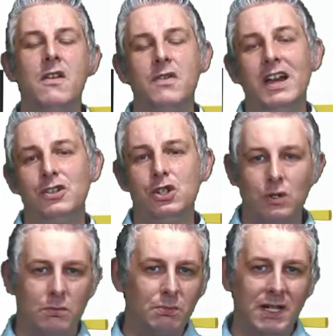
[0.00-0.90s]
that
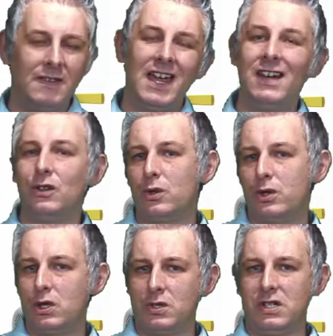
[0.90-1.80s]
shouldn't be there or
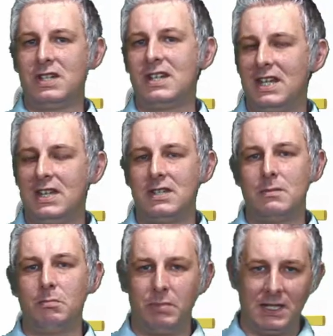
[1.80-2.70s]
doesn't need to
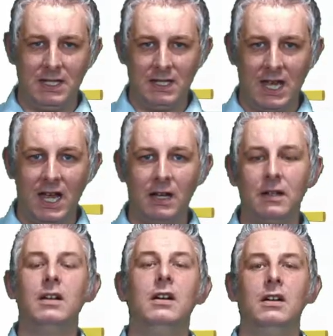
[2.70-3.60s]
be there.
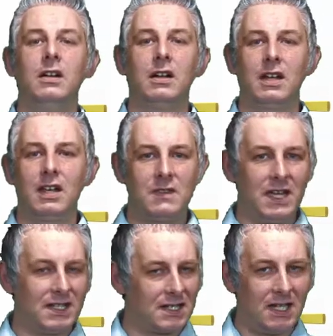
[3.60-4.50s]

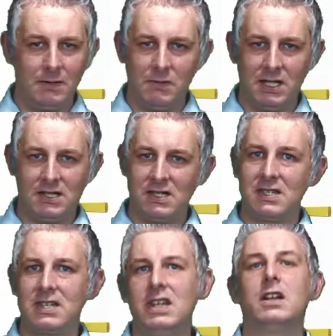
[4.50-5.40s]
Let's keep these as
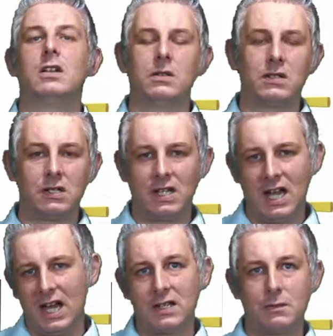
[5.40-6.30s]
decluttered as